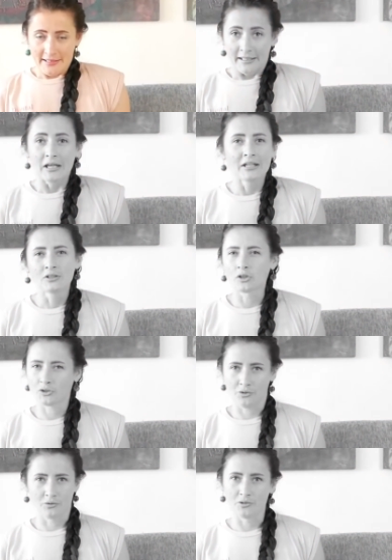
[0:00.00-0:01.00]
not
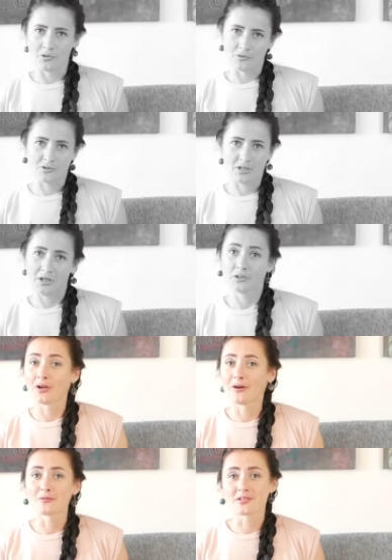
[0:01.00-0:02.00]
good news.
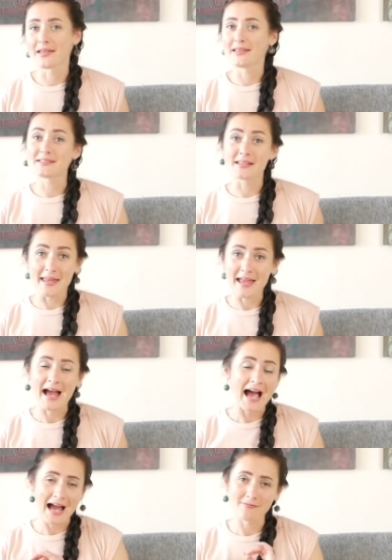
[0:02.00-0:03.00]
No, they
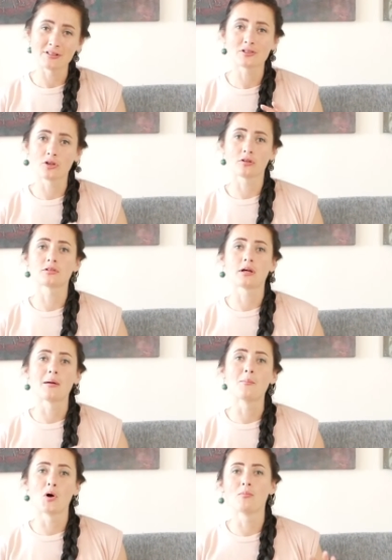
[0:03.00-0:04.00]
haven't got a
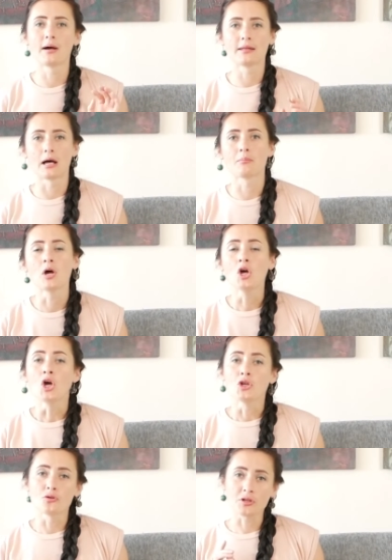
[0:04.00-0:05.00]
mobile app.
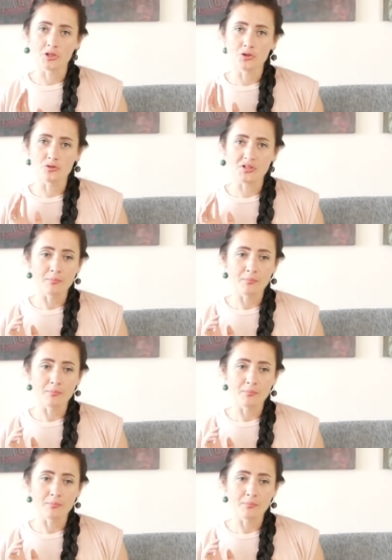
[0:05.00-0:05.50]
You can use a